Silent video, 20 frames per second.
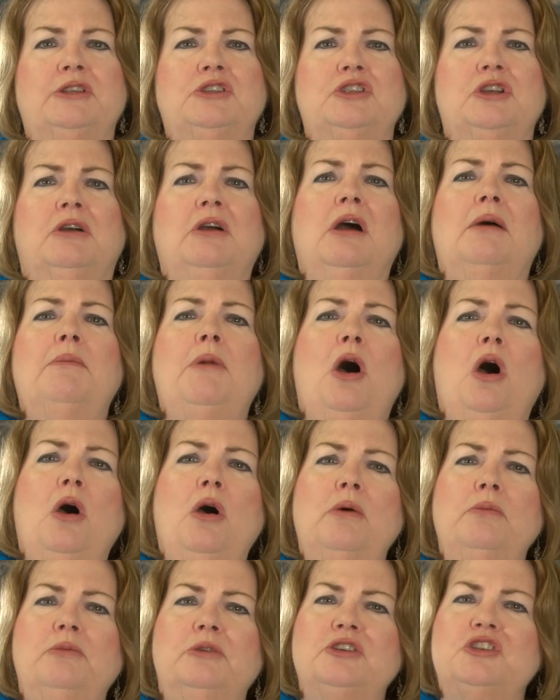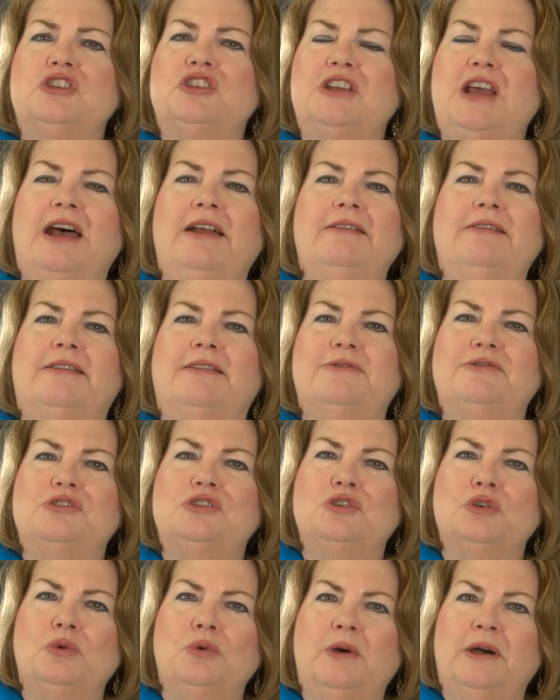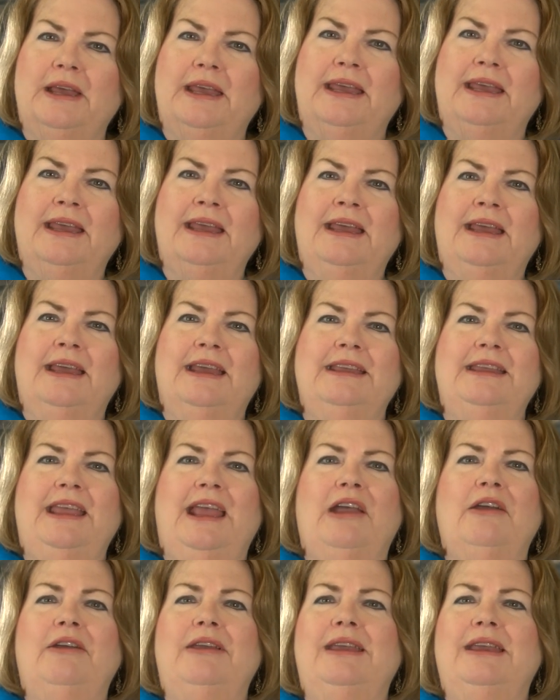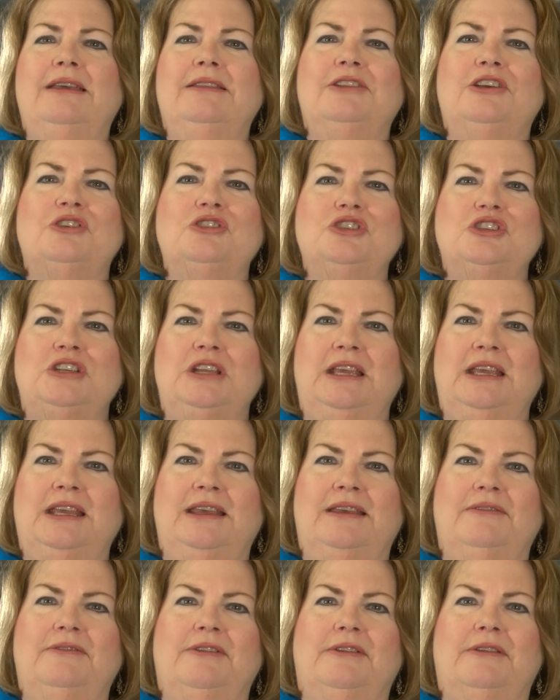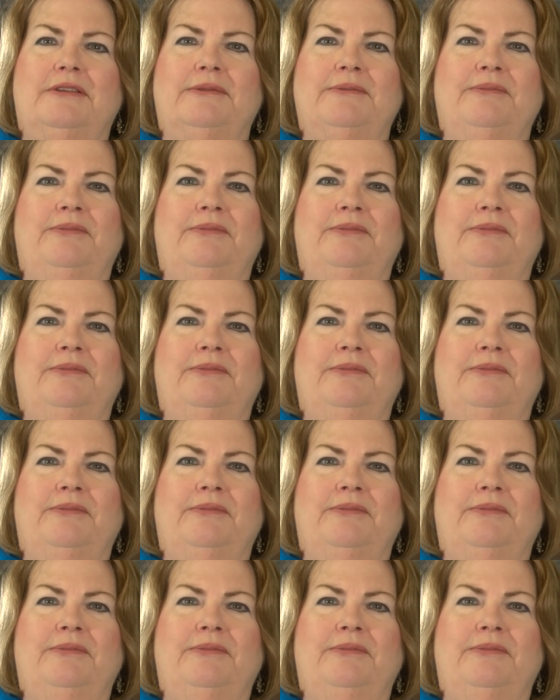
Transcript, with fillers: shall come home with shouts of joy, carrying their sheaves."